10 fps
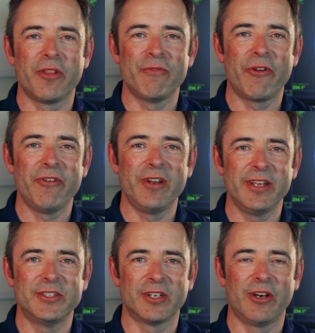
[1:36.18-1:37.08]
their very
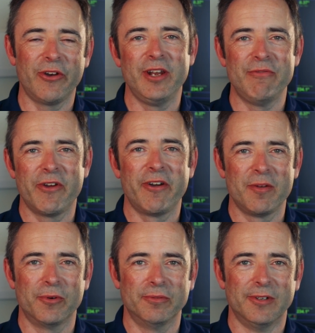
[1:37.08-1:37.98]
nature highly
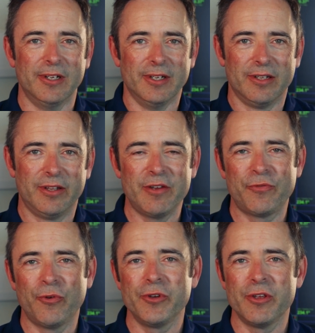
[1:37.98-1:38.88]
variable.
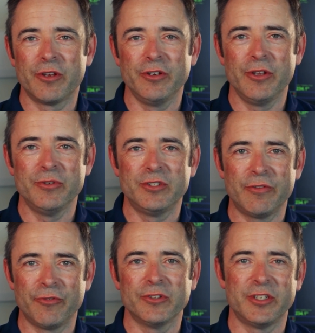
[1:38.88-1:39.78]
Therefore, you can use
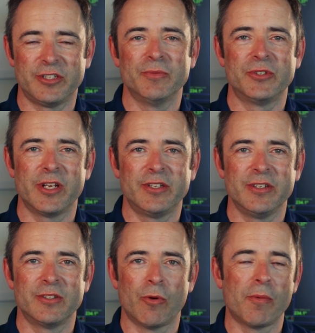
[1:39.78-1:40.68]
different system
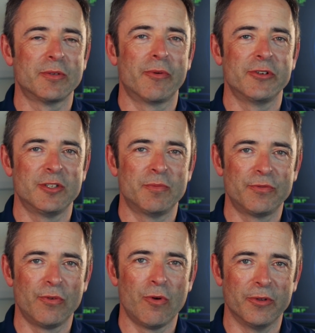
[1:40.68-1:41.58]
settings to optimize its
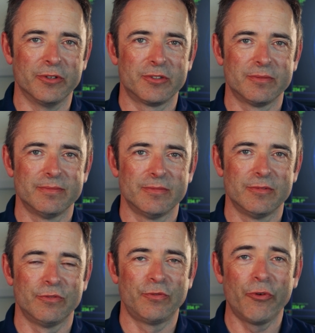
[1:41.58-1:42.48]
performance.
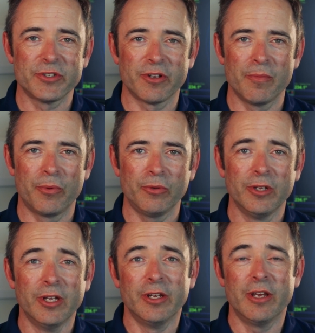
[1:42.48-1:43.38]
For example,
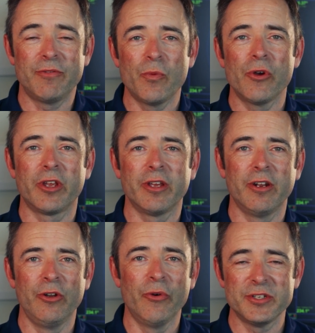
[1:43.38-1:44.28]
if you're working in a
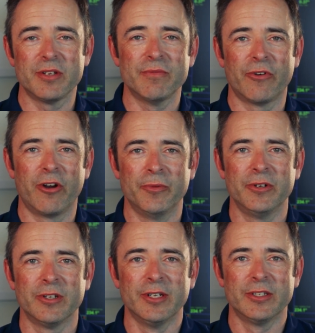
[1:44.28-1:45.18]
noisy
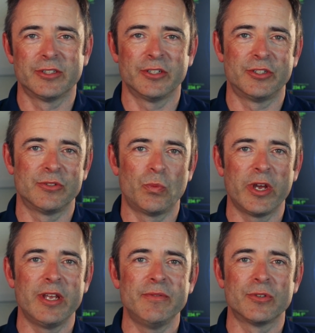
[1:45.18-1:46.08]
environment, such as
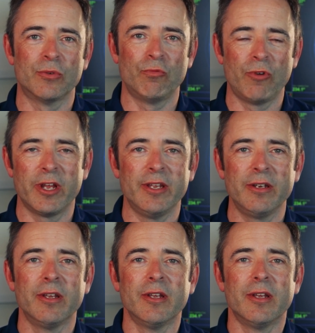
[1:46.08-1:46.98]
waves or
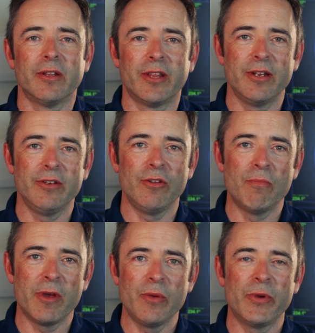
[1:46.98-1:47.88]
rain, then you
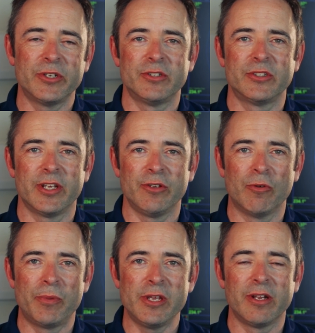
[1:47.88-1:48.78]
may wish to set your
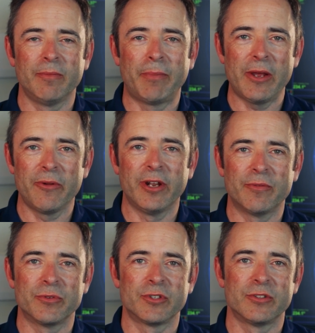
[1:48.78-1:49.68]
beacon power
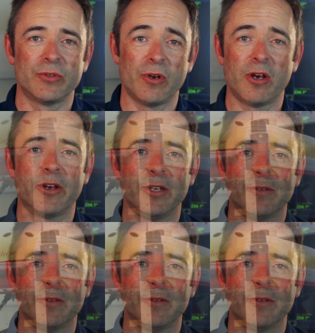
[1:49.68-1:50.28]
levels to high,